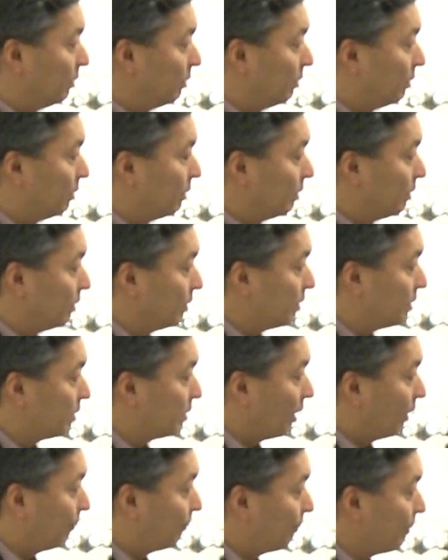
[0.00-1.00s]
as a
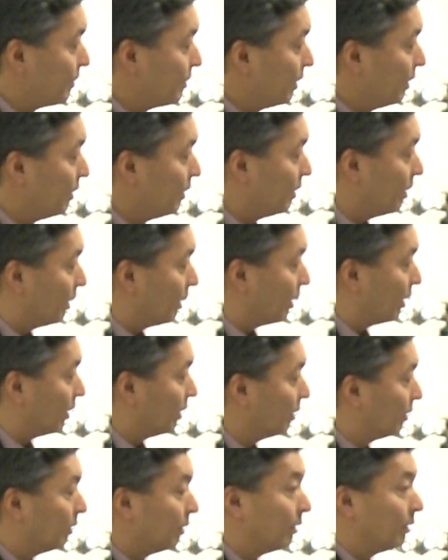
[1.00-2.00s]
society.
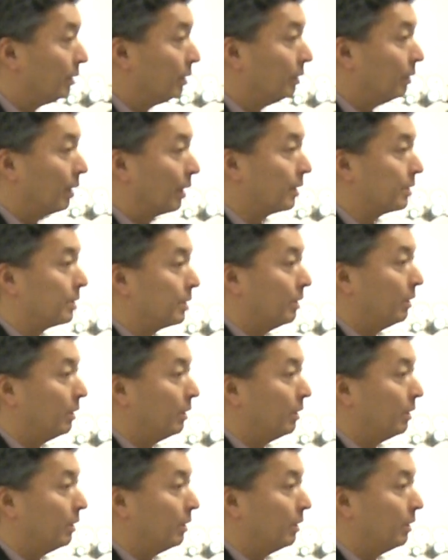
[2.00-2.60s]
Technology we're